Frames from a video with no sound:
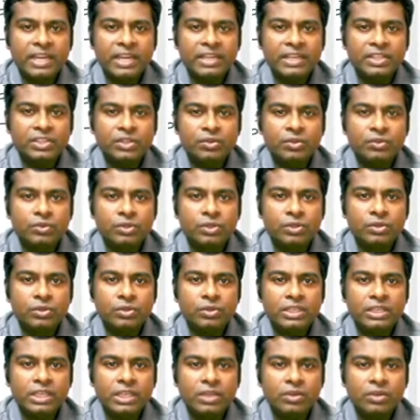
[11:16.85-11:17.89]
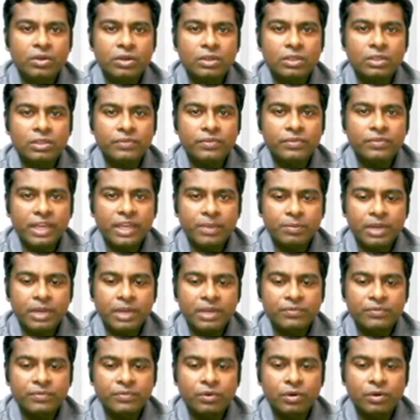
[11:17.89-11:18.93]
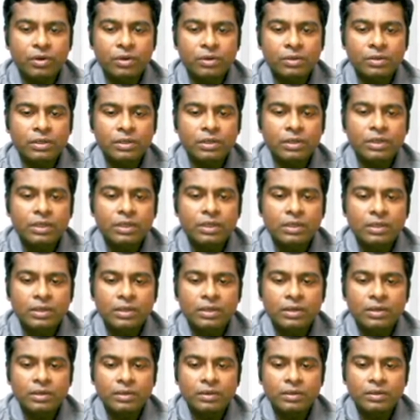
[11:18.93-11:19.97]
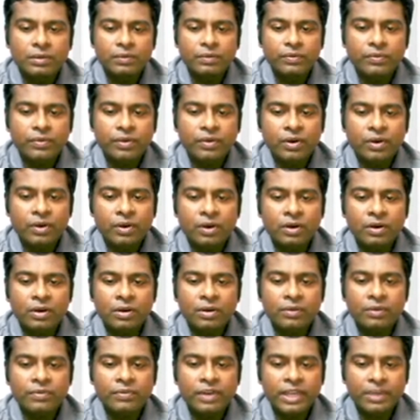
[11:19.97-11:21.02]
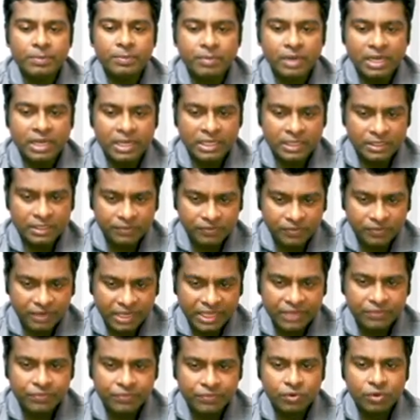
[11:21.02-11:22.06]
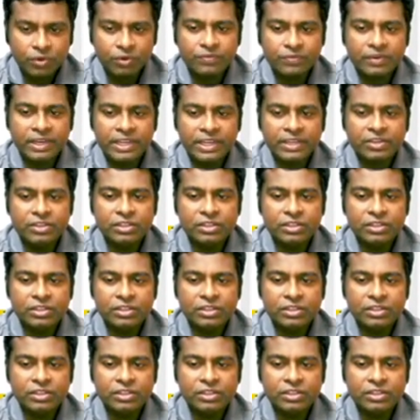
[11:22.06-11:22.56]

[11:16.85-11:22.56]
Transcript: and u2 equal to 5.545